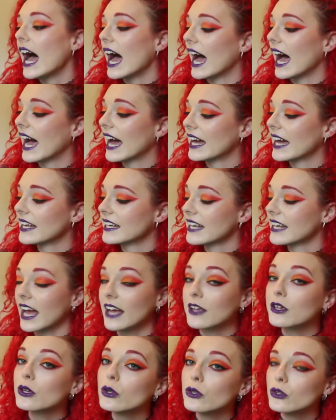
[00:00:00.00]
and
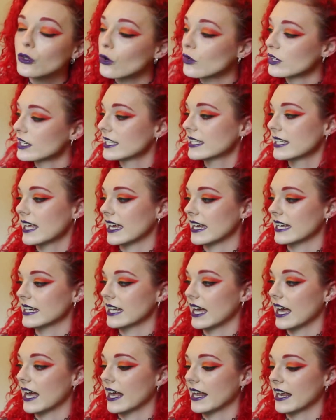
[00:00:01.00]
I could not decide,
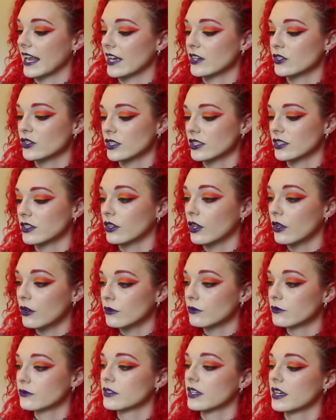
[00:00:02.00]
and I just
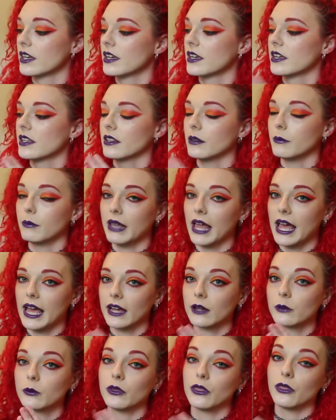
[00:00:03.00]
loved the
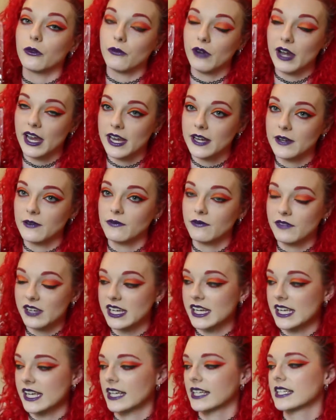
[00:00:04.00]
black with the red
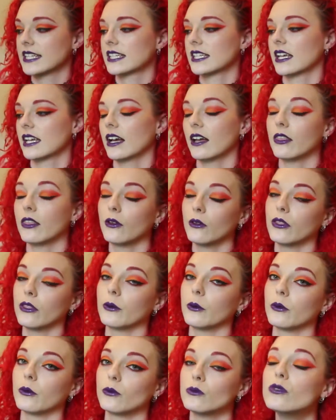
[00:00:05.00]
phoenix. I thought they
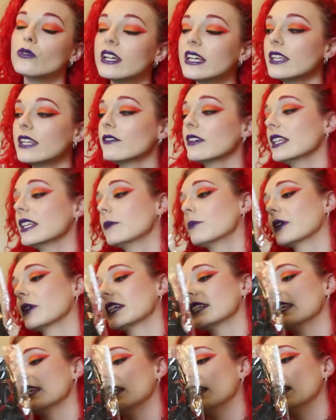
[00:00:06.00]
were really, really
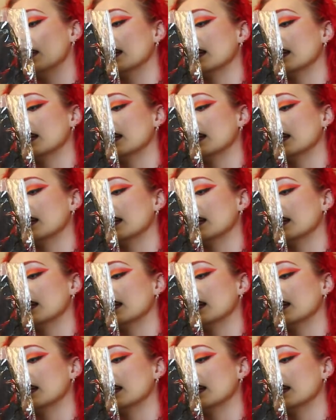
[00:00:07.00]
pretty.